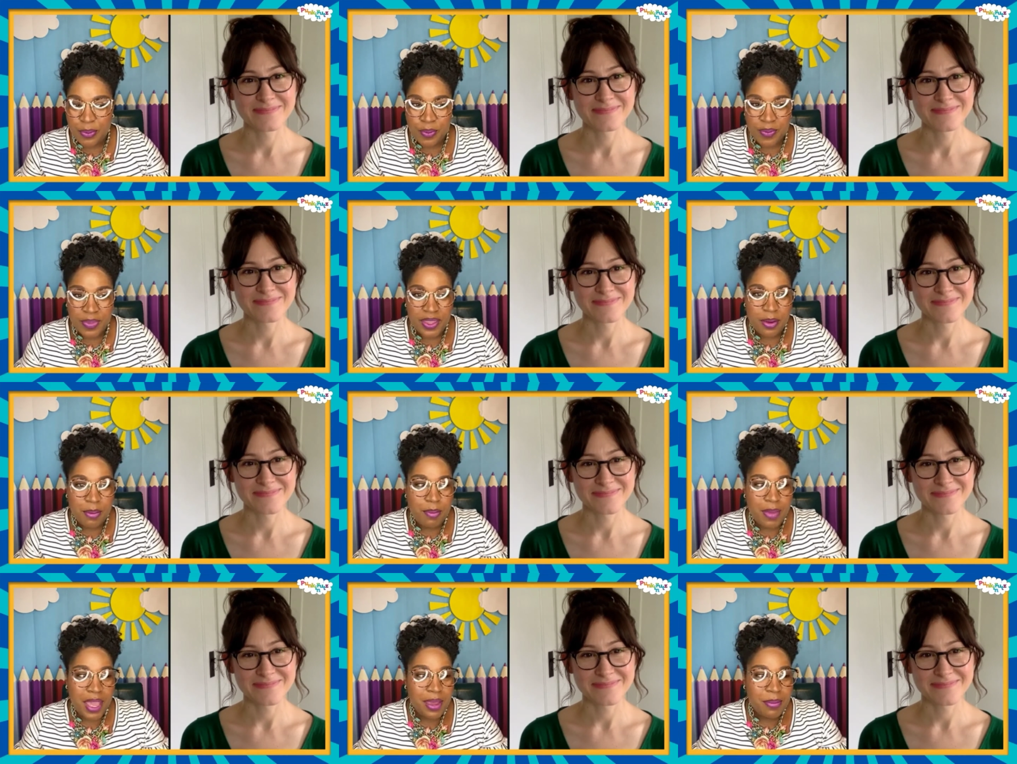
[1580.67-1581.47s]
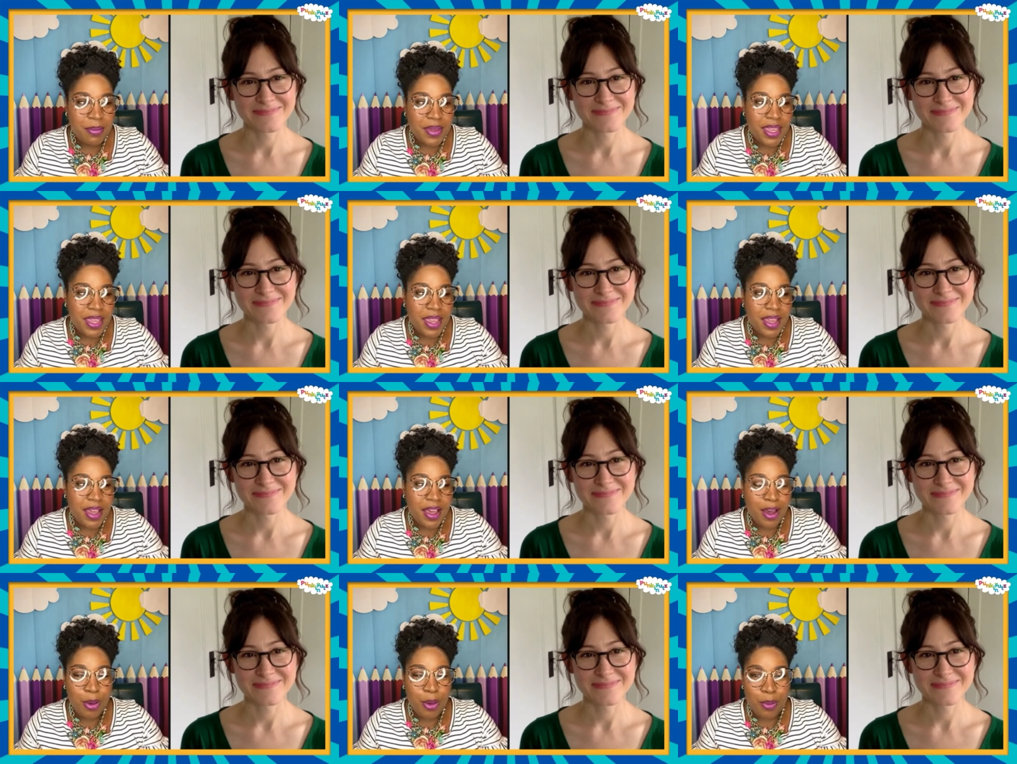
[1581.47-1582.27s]
Speaker 1: Maybe a
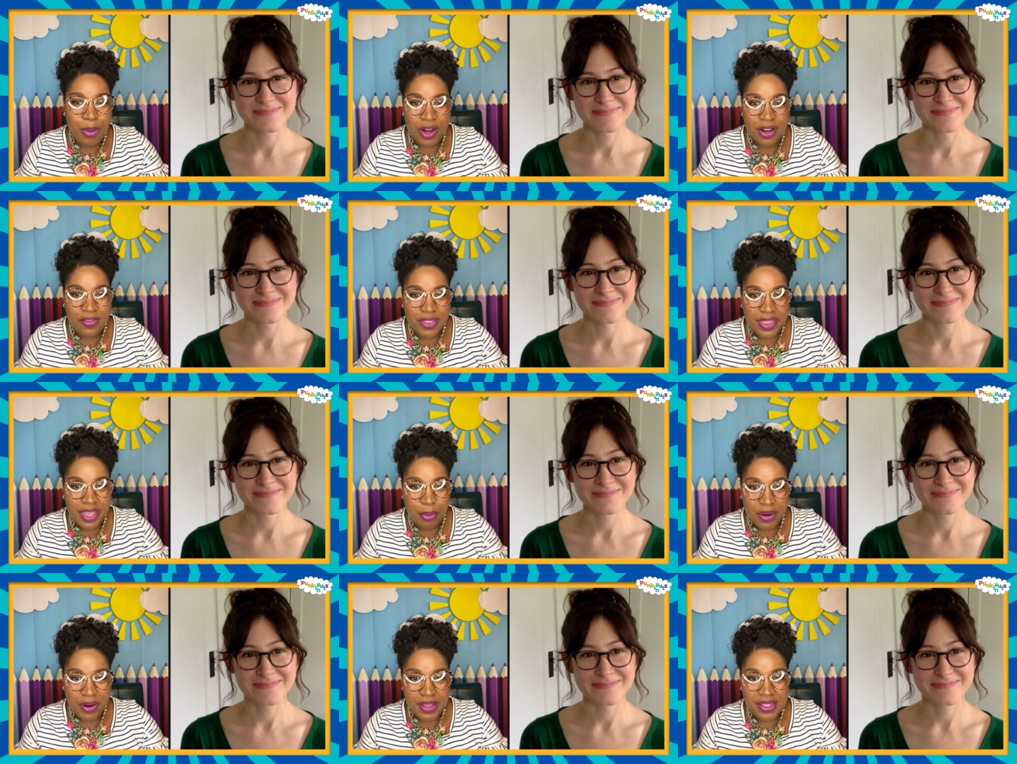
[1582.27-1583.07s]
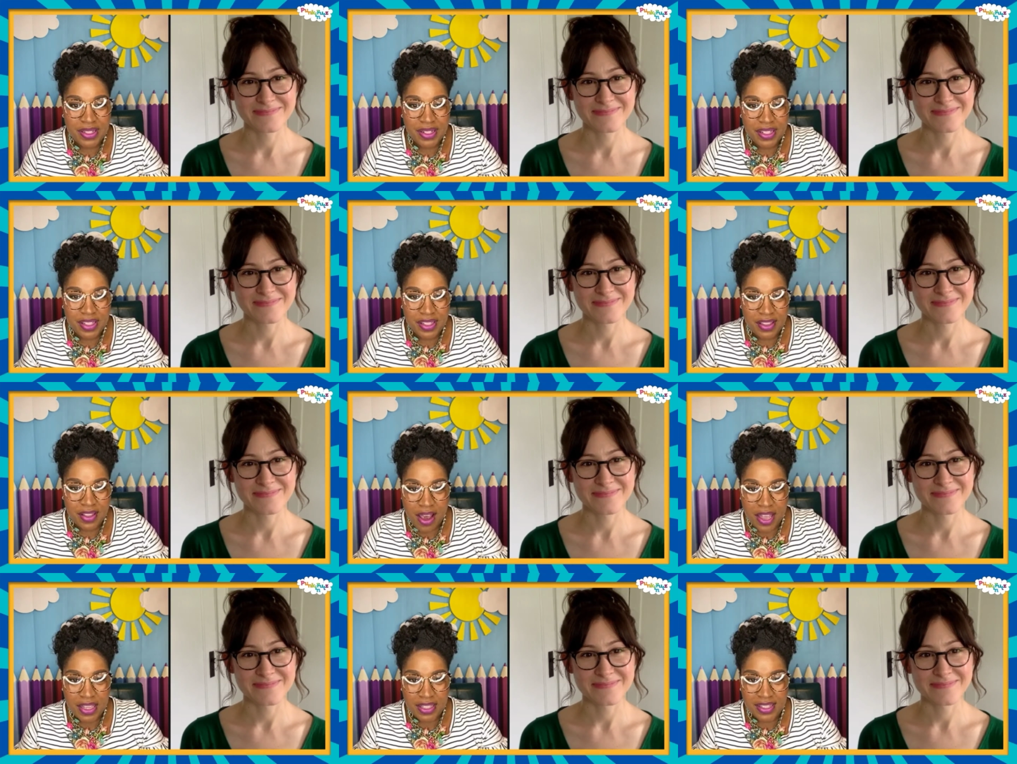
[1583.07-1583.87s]
birthday present is lost
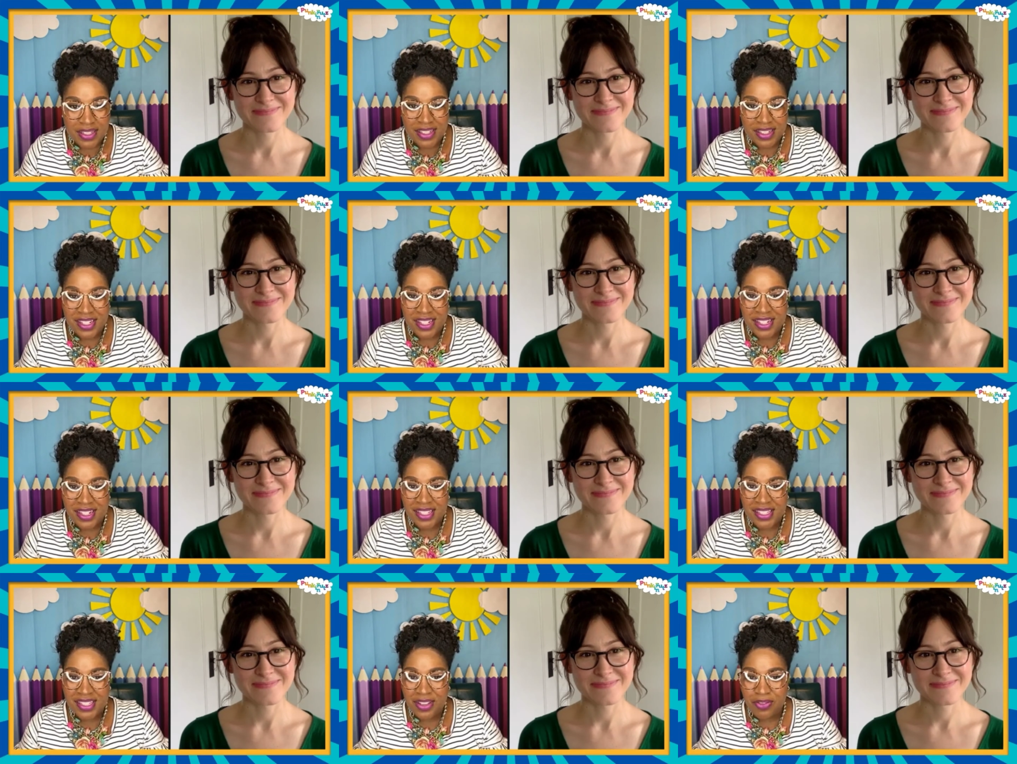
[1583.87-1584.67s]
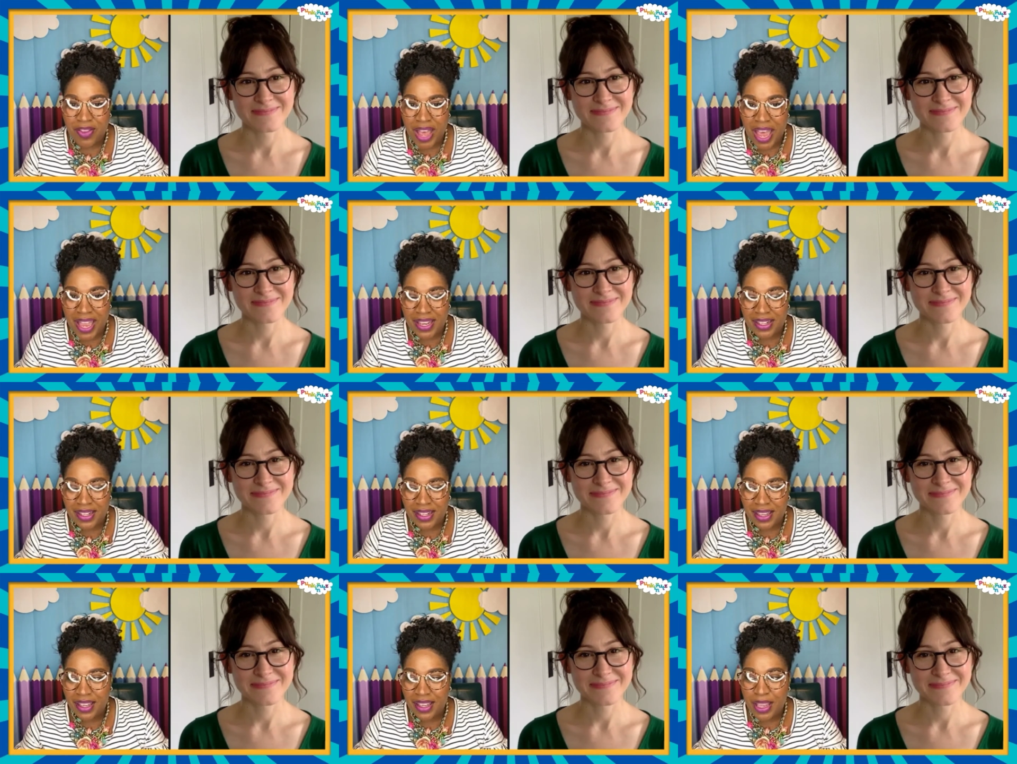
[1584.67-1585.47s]
and she needs to find it.
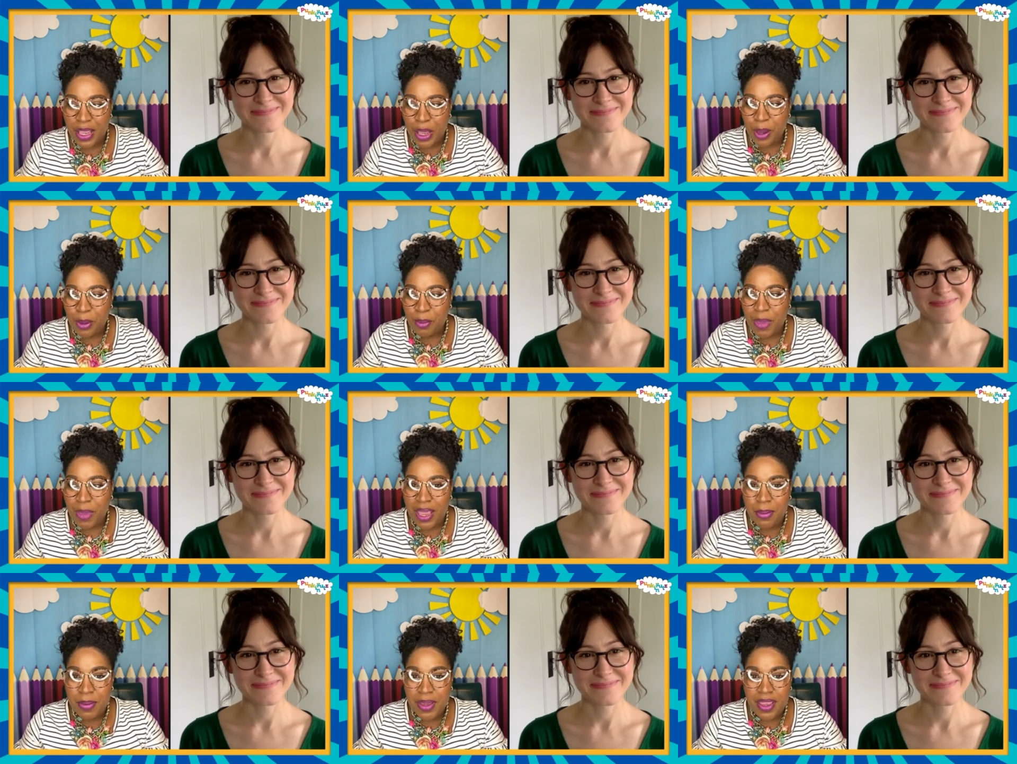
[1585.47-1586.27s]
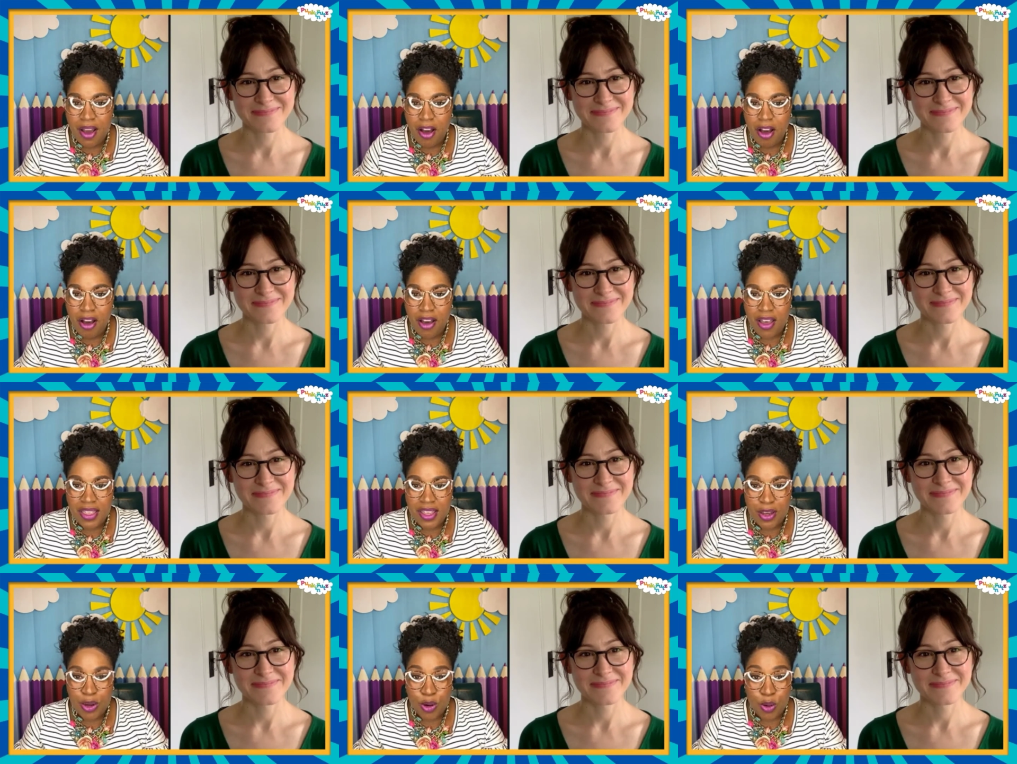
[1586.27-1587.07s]
Maybe all the
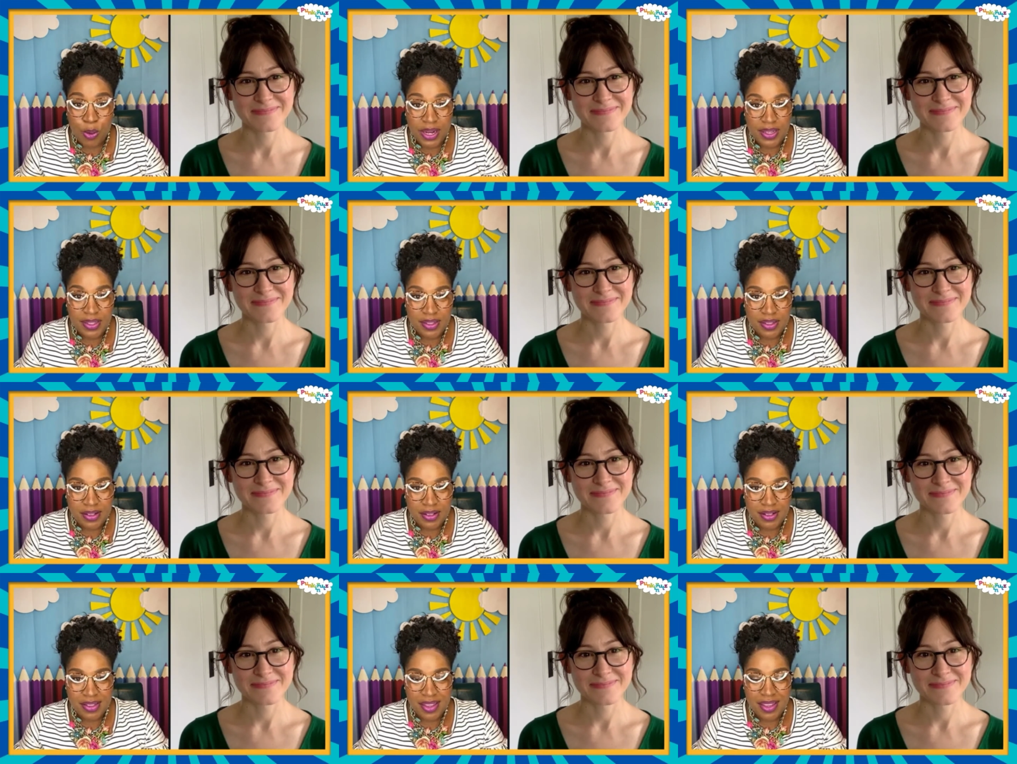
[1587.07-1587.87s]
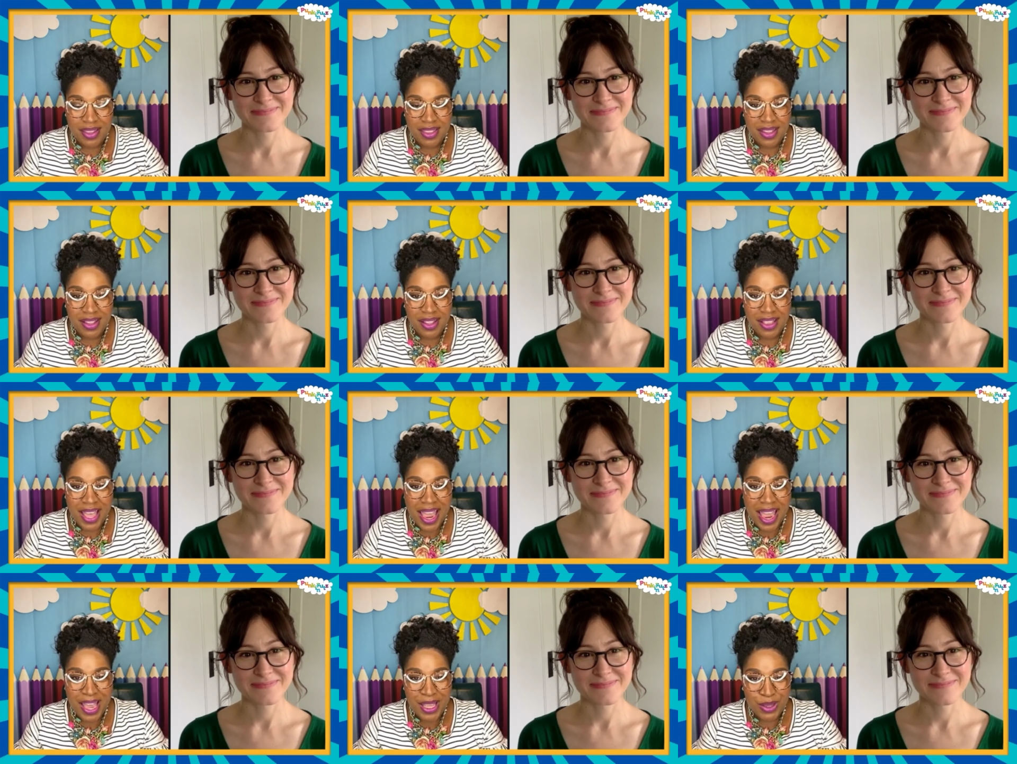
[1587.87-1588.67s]
erasers in the
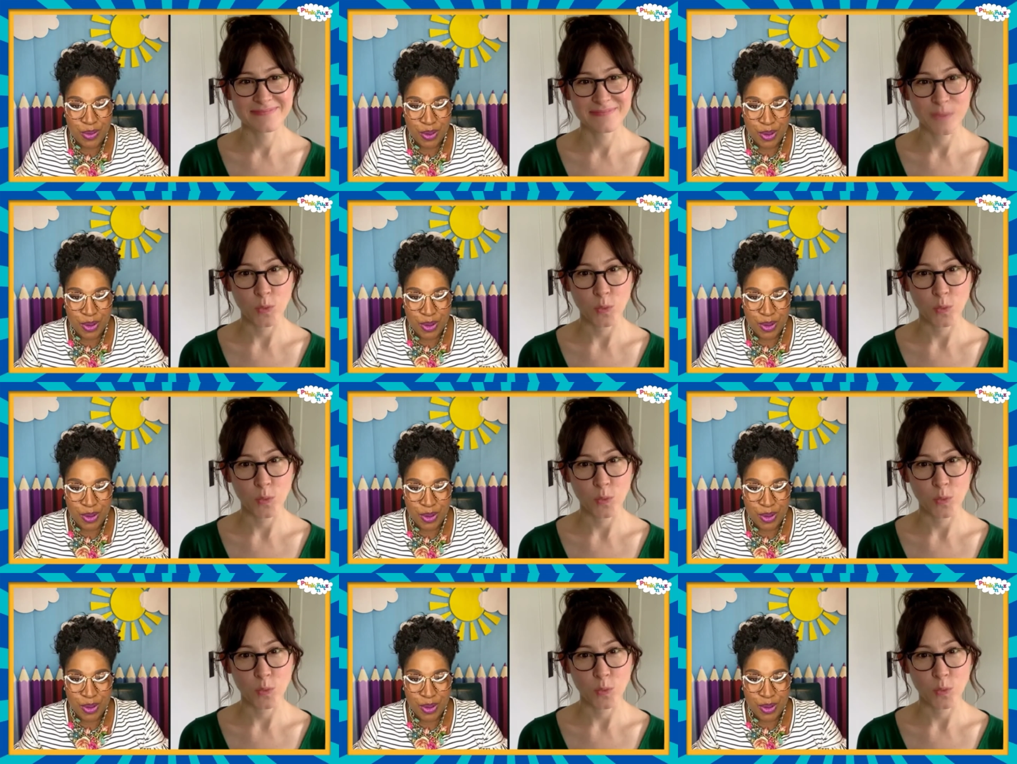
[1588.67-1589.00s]
classroom